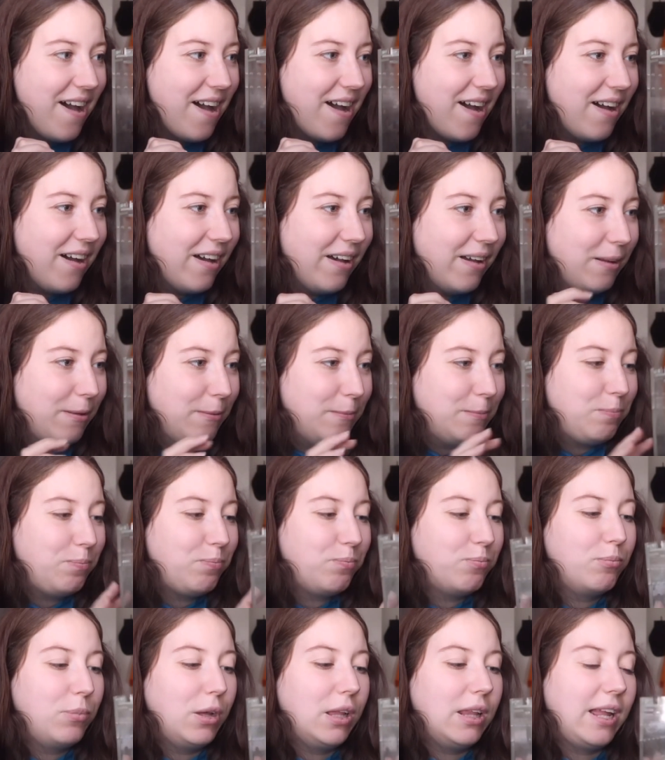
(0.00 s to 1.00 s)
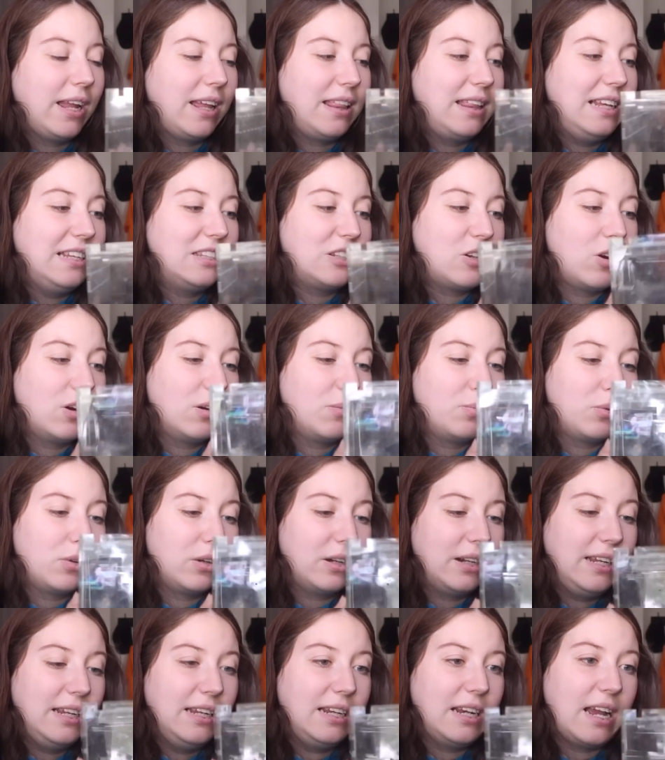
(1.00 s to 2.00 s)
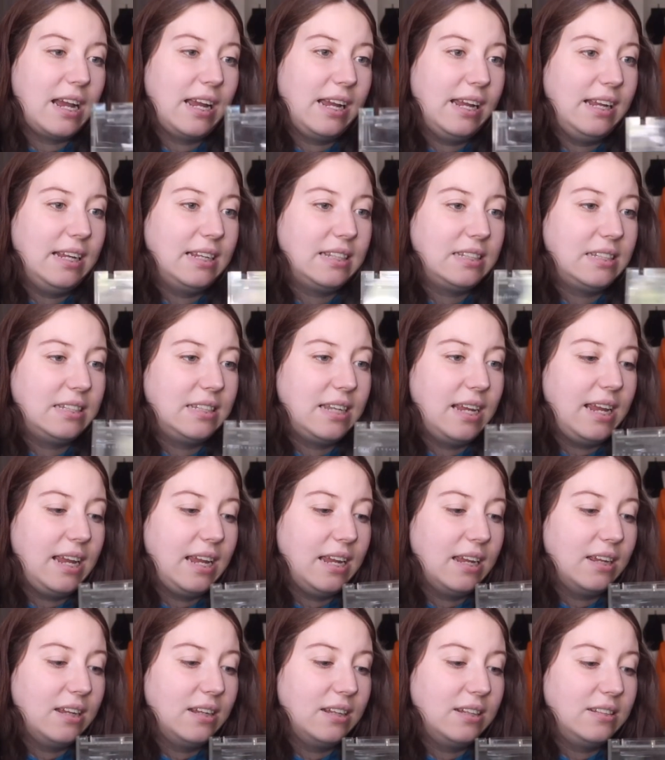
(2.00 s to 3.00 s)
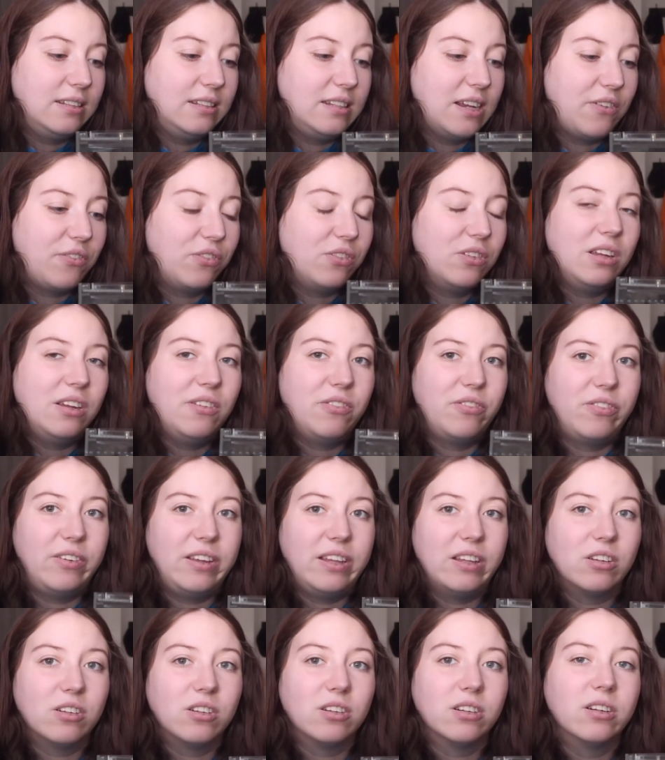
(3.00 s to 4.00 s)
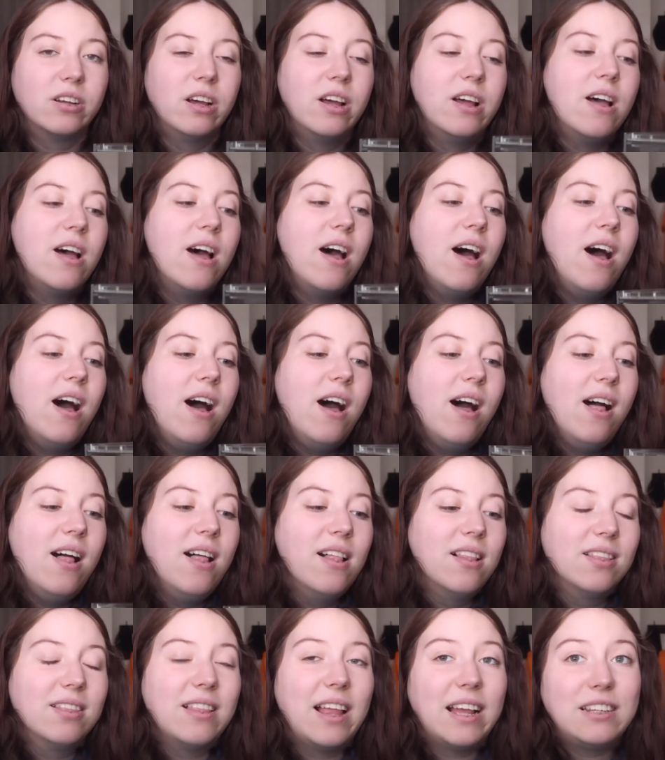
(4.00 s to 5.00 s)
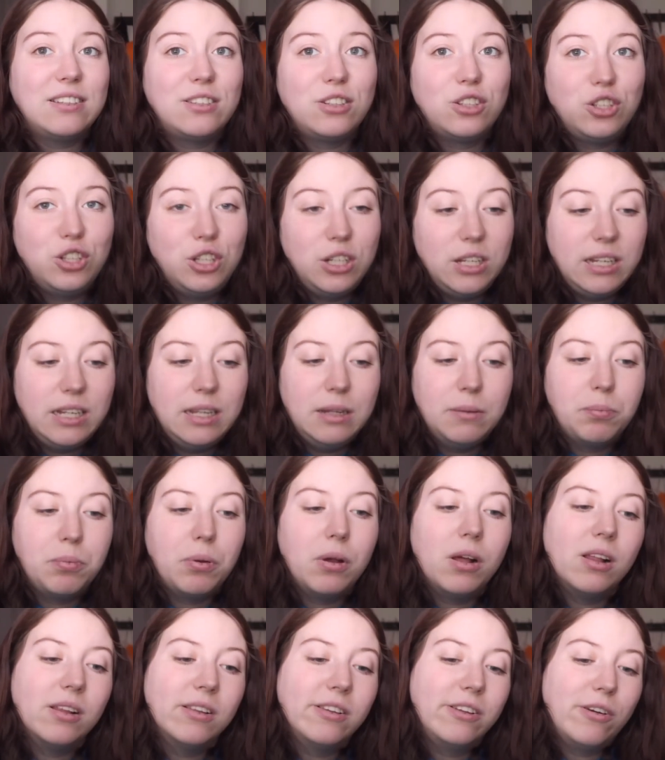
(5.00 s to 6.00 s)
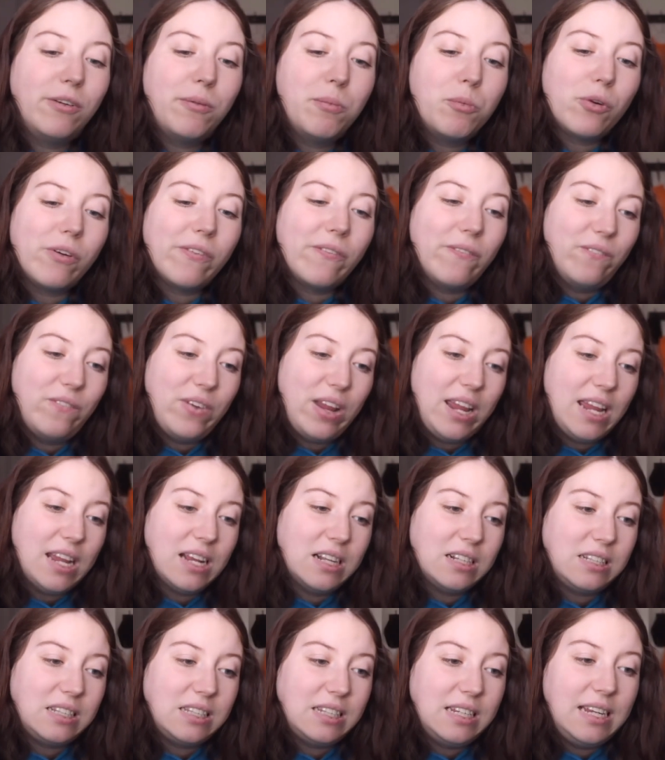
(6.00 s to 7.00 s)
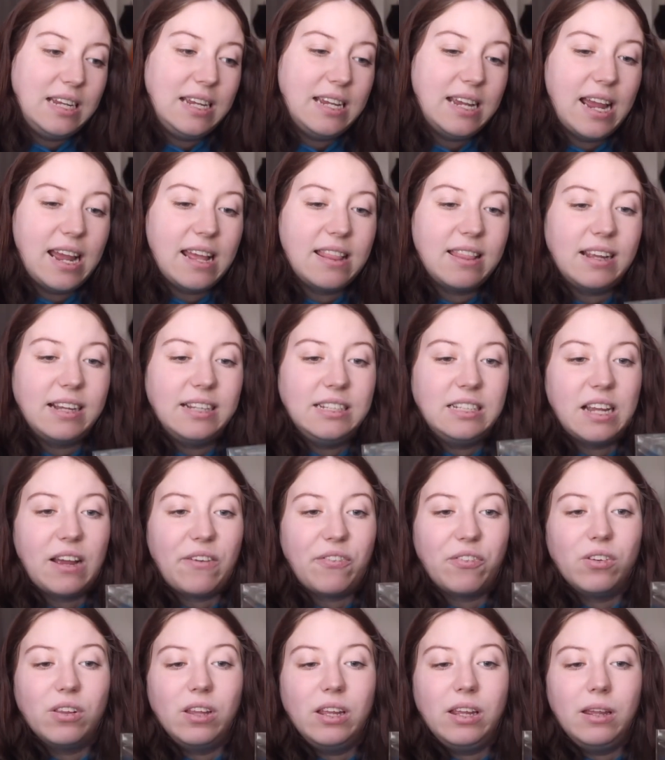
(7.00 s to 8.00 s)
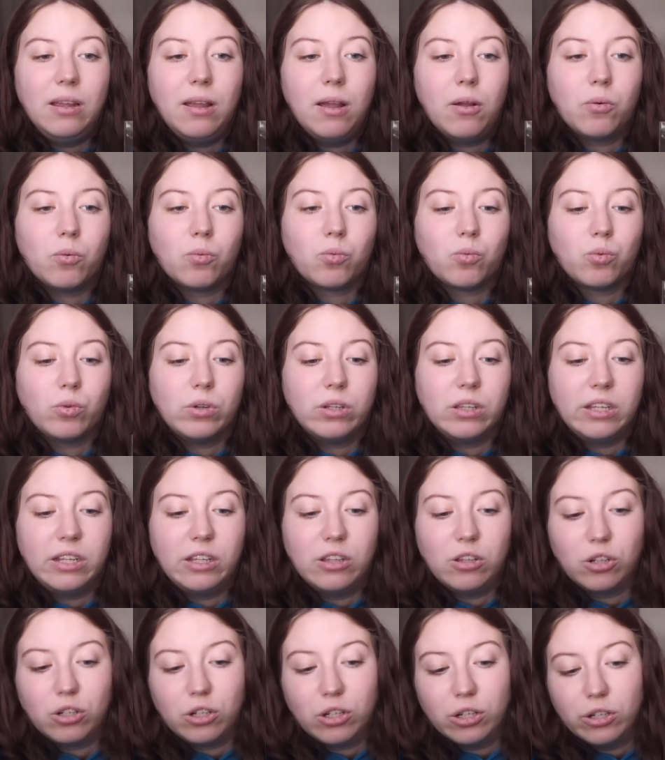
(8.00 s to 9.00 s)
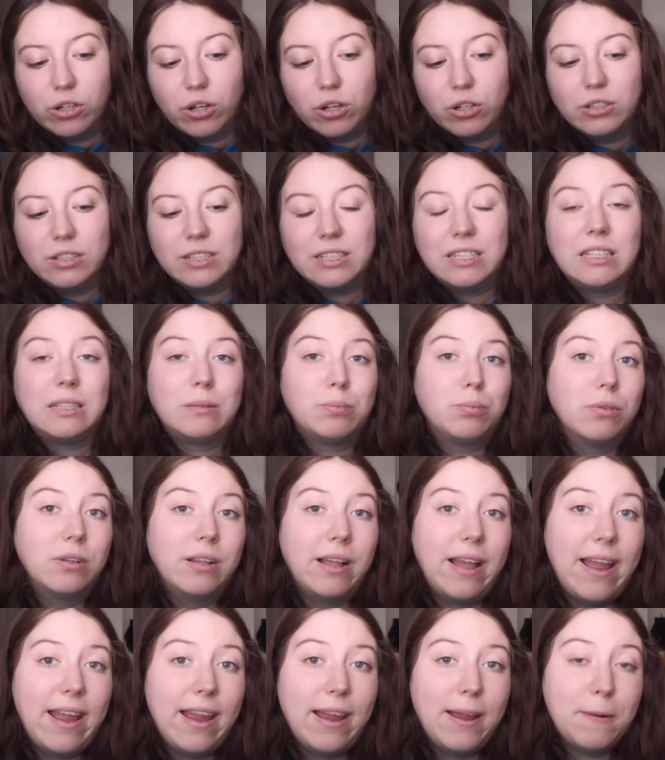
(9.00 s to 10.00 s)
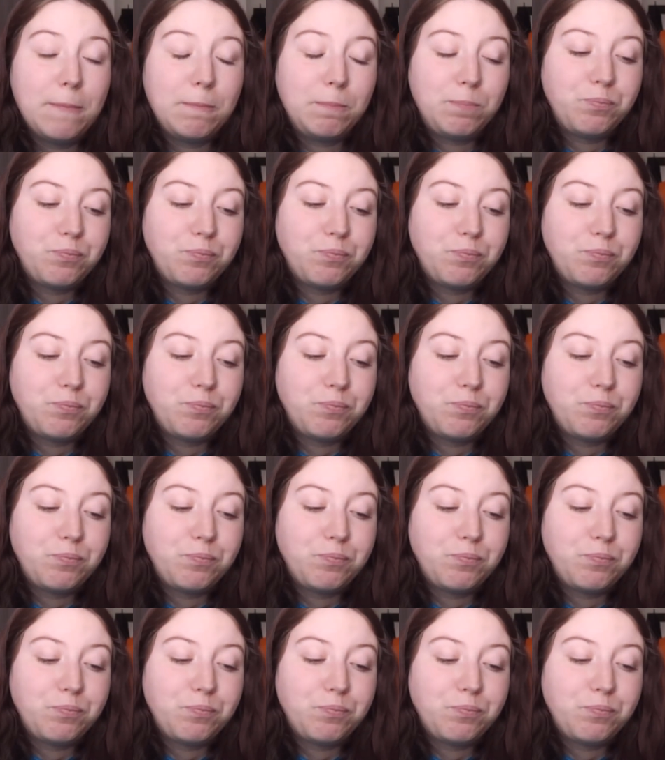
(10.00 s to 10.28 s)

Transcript: But like, these are pretty nice and definitely feel less cheap, a little more fancy, and they definitely really look good on display.